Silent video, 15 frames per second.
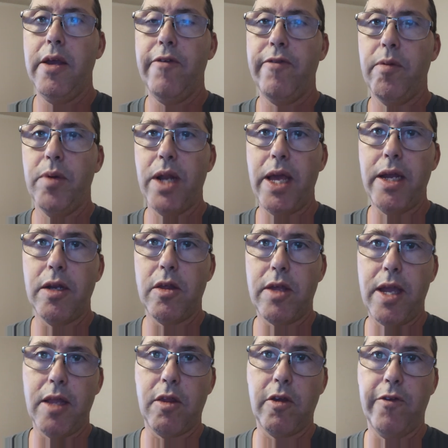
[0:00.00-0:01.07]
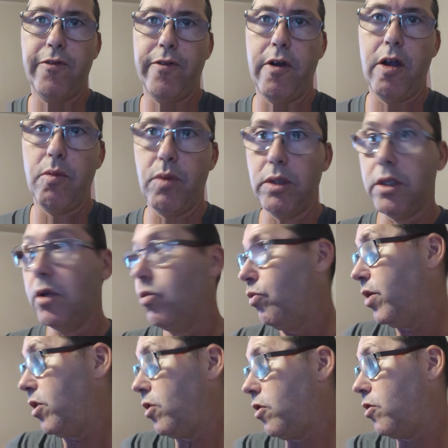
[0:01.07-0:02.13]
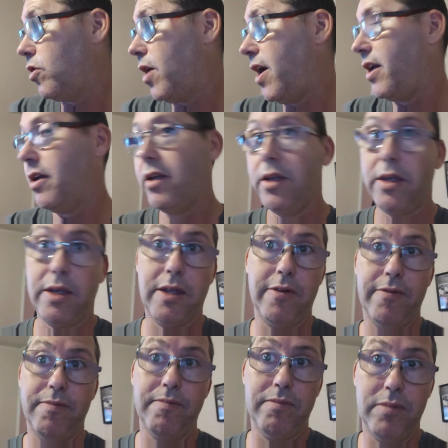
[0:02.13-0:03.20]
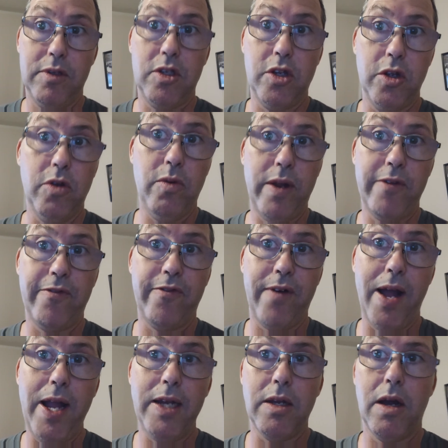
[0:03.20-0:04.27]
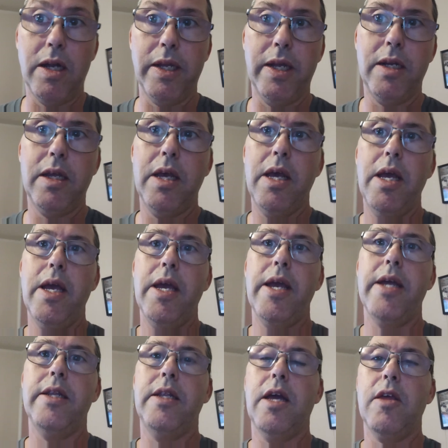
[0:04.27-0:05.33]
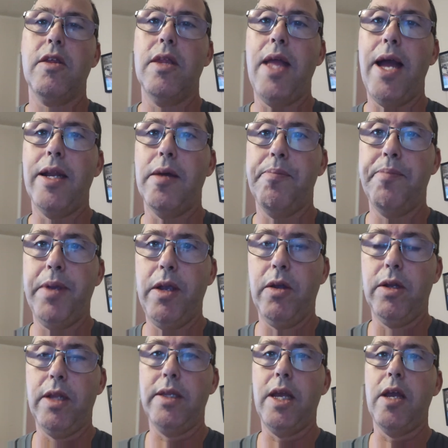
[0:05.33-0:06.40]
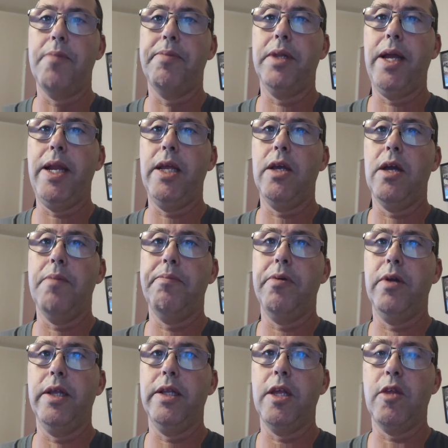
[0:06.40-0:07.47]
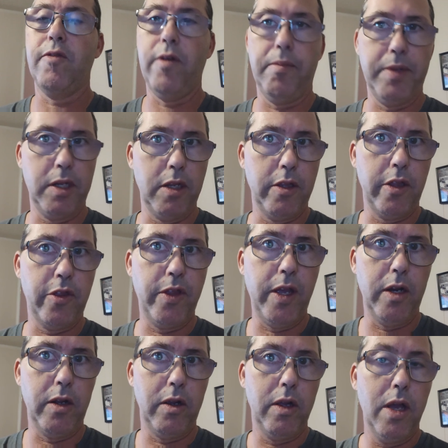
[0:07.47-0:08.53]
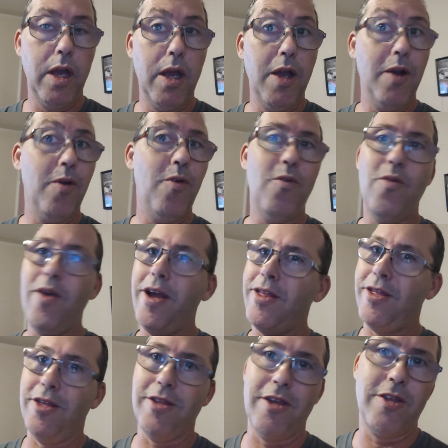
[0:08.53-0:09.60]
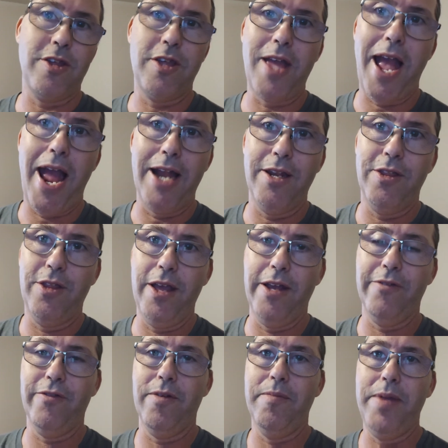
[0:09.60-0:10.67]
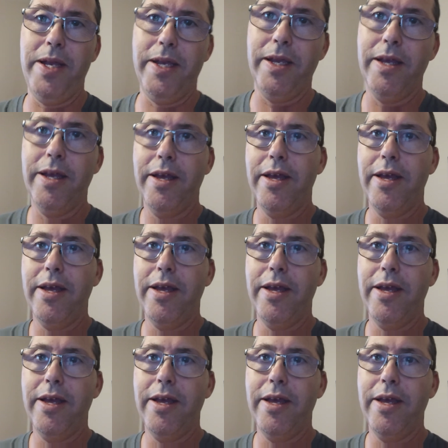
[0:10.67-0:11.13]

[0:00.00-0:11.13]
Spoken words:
From what I understand so far and what little research I can do and find on it, it does not appear that they are planning on putting this film into the theater, which is a sad thing for me.